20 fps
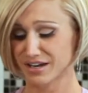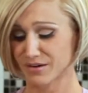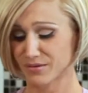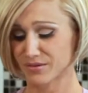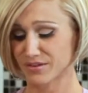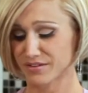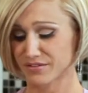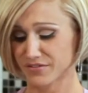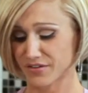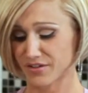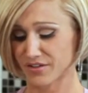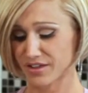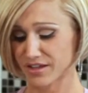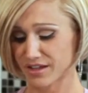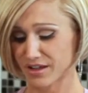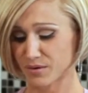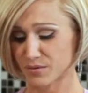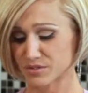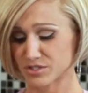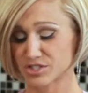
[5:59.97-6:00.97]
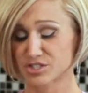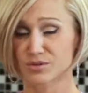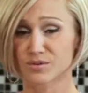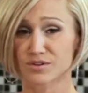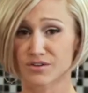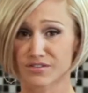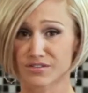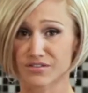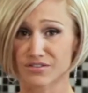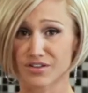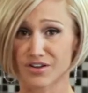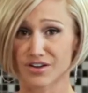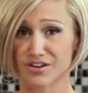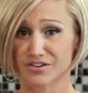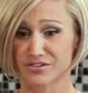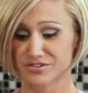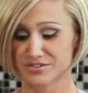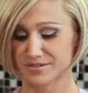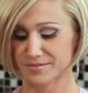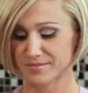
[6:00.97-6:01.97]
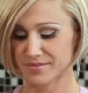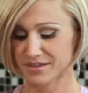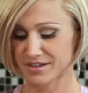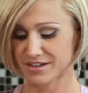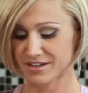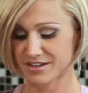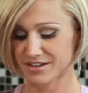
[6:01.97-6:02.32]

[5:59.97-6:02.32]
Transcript: I really felt like I was chewing on the lawn or something,